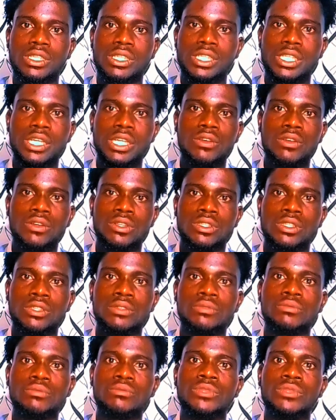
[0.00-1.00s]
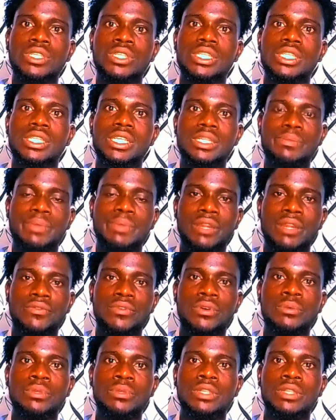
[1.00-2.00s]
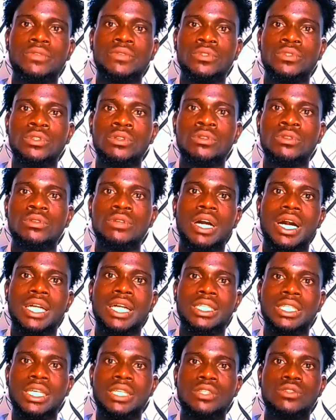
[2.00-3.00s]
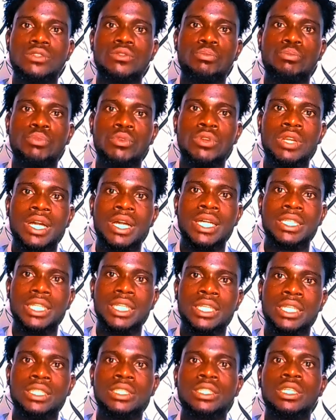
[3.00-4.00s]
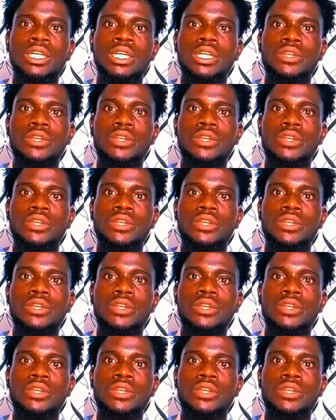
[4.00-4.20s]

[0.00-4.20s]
Staycut. This platform gives you access to products and